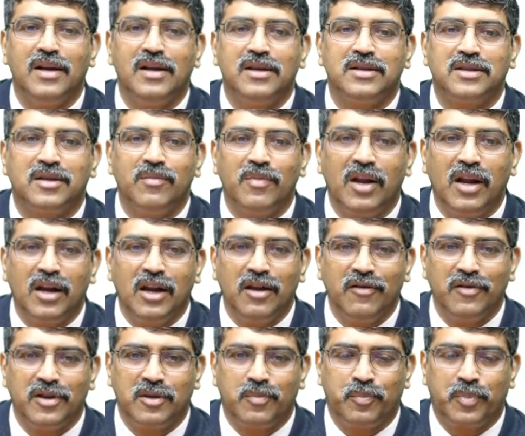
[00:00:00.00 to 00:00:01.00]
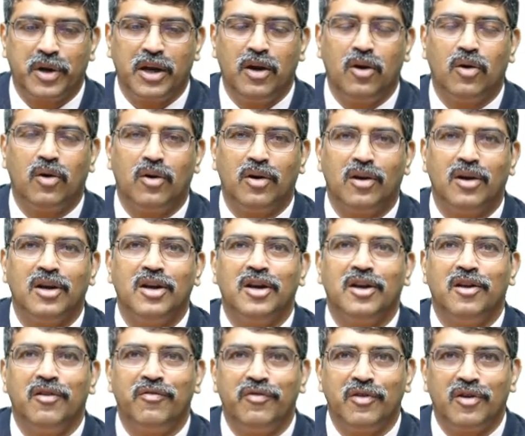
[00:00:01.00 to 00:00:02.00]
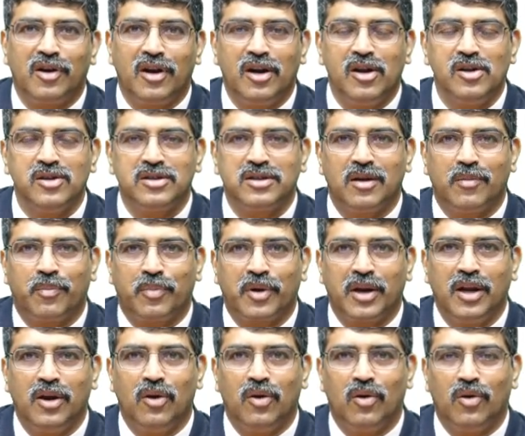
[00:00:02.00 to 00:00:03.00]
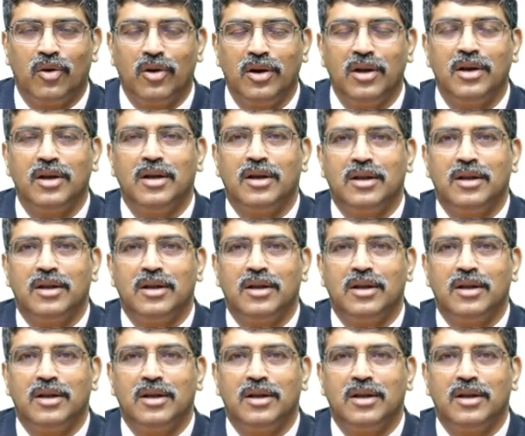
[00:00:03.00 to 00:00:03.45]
Similarly with preload, if you reduce the preload,